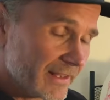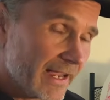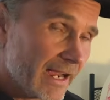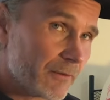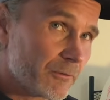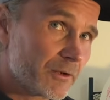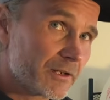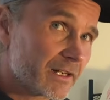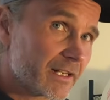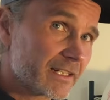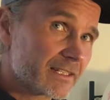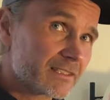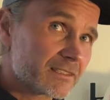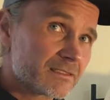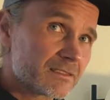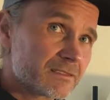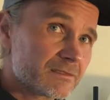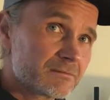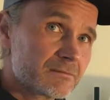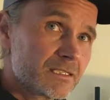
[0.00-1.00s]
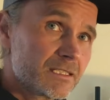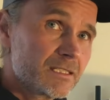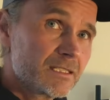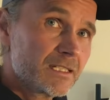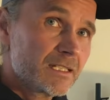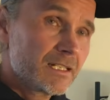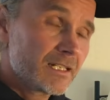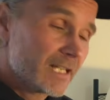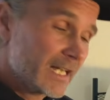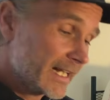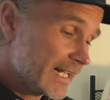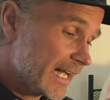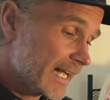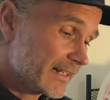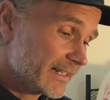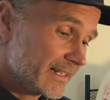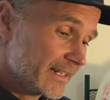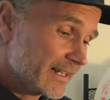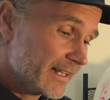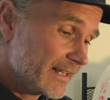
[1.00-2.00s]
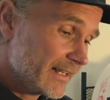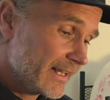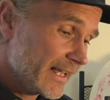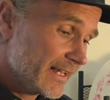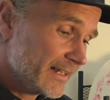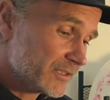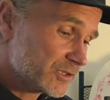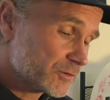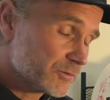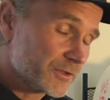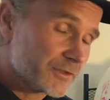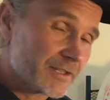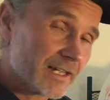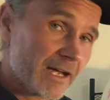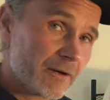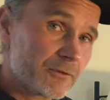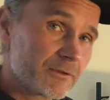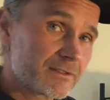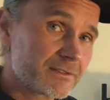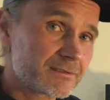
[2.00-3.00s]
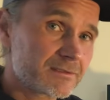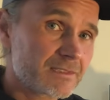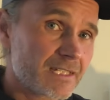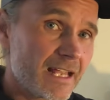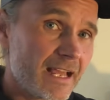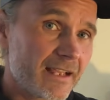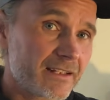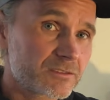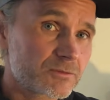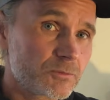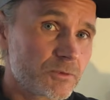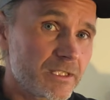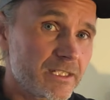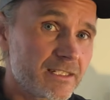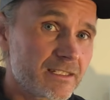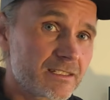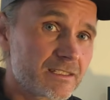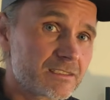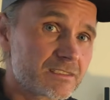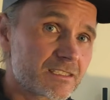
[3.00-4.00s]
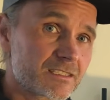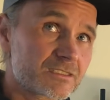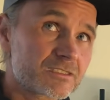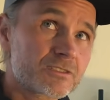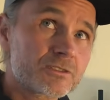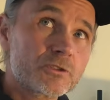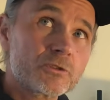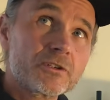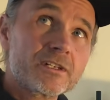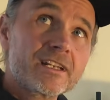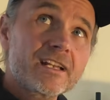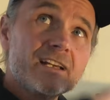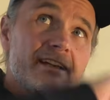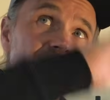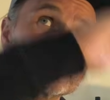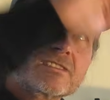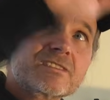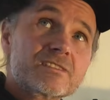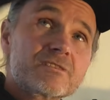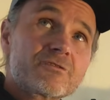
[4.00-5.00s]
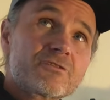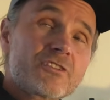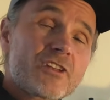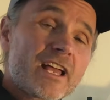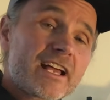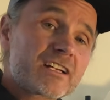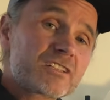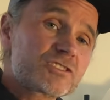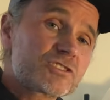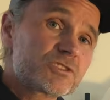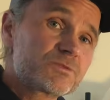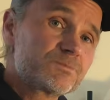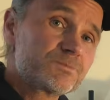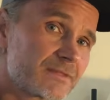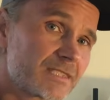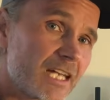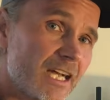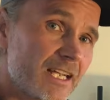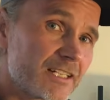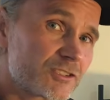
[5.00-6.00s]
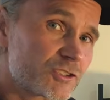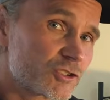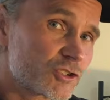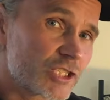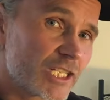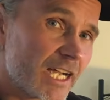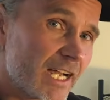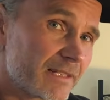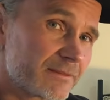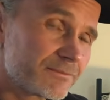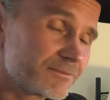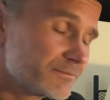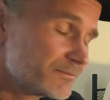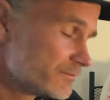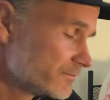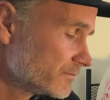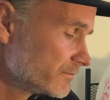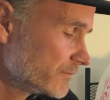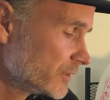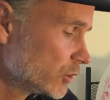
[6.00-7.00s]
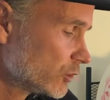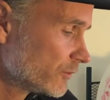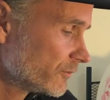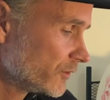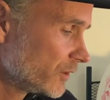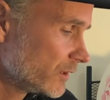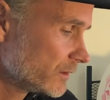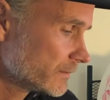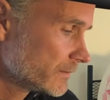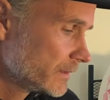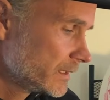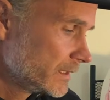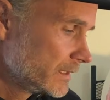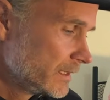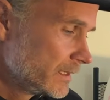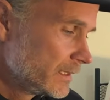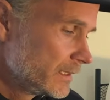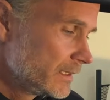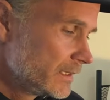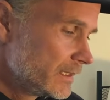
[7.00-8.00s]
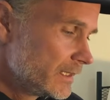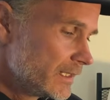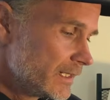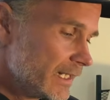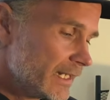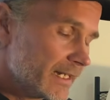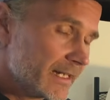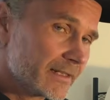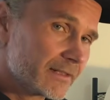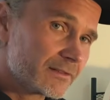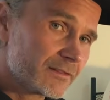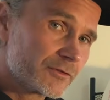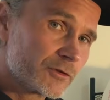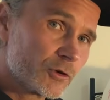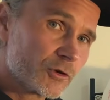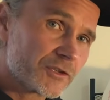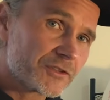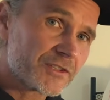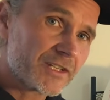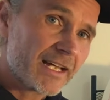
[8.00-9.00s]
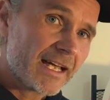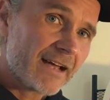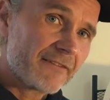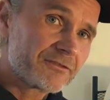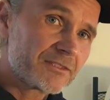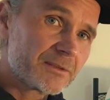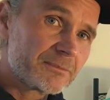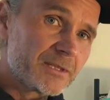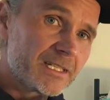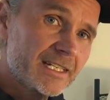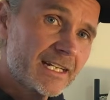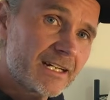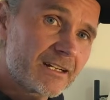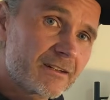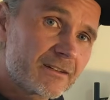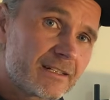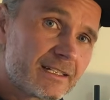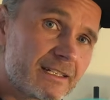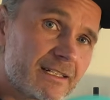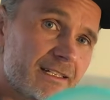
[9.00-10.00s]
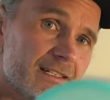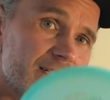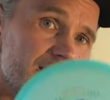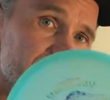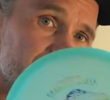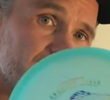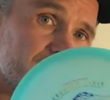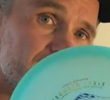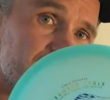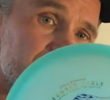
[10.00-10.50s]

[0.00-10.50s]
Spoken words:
that one. I got an ace with that one last week. Just threw a nice flex hyzer shot. Beautiful. And of course I have to be carrying